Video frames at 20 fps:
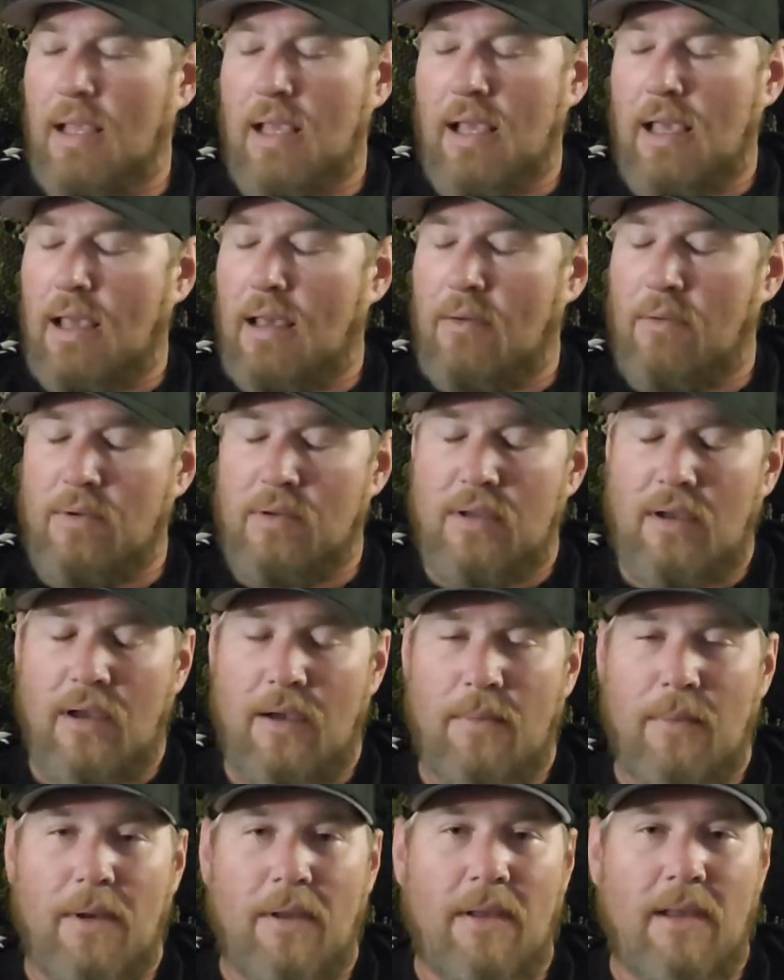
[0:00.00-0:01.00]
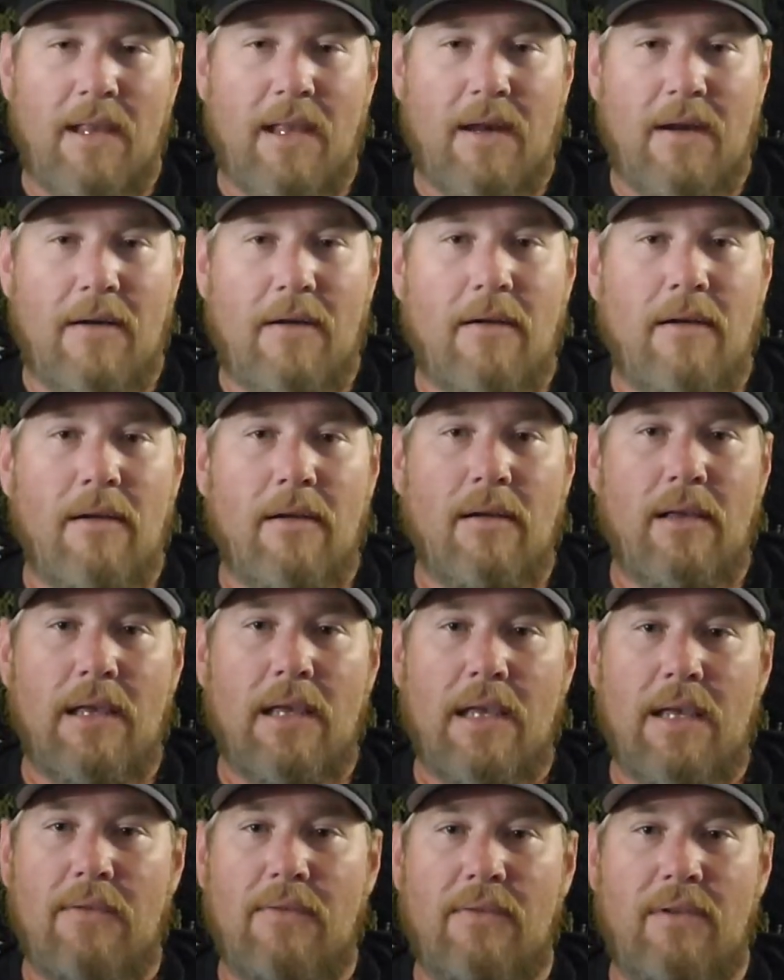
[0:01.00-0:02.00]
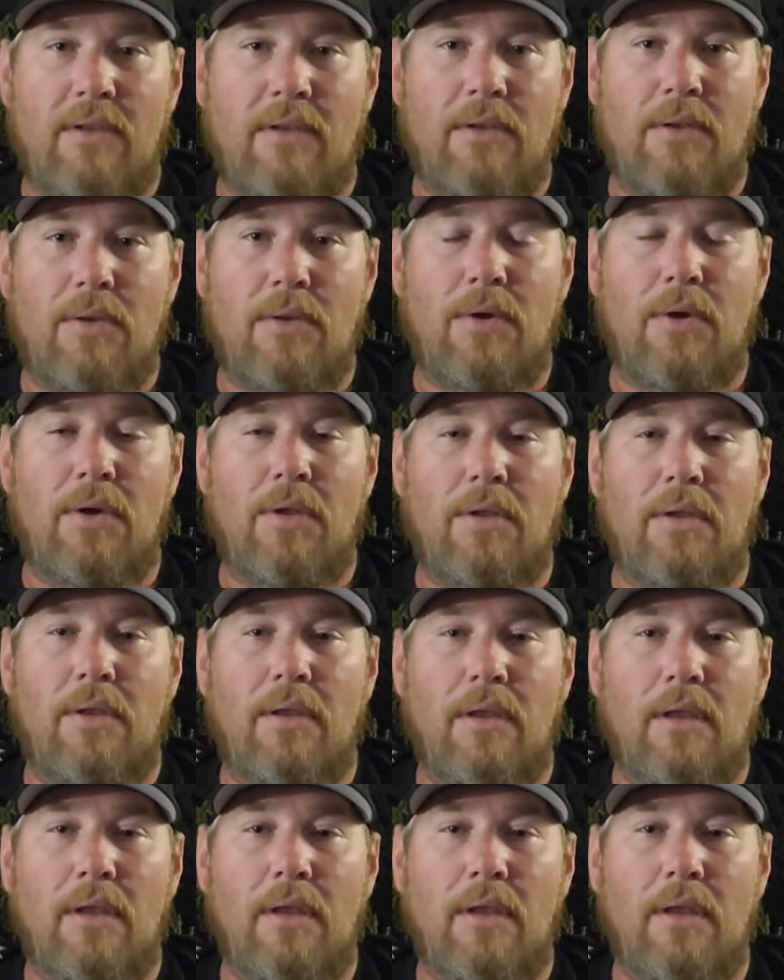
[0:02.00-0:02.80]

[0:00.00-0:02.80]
We'll talk about it later. He ain't feeling too good.